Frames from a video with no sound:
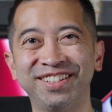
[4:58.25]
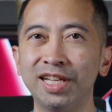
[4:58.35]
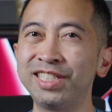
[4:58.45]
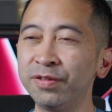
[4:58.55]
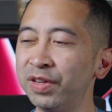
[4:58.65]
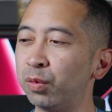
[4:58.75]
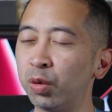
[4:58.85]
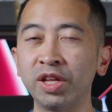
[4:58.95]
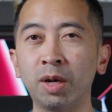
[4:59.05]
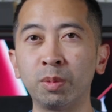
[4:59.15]
It's definitely a
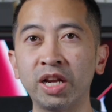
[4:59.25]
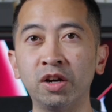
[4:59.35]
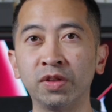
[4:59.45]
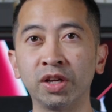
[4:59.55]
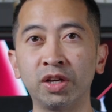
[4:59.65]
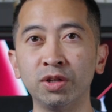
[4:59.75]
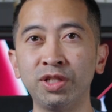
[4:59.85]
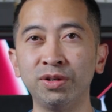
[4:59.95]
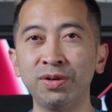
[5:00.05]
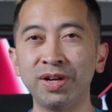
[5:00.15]
worthy upgrade over the Go
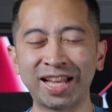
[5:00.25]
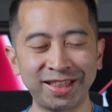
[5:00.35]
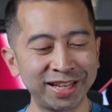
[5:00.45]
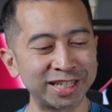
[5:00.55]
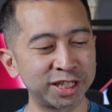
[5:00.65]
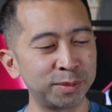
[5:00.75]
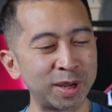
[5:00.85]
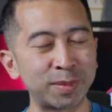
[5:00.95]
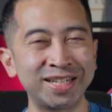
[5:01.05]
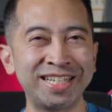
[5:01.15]
2, and I think it's gonna
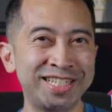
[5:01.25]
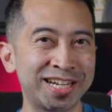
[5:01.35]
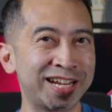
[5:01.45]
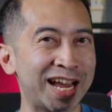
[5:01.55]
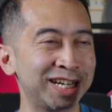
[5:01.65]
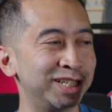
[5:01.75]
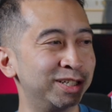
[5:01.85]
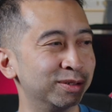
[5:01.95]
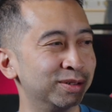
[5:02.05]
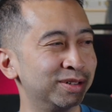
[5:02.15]
make my DJI Action
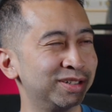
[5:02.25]
2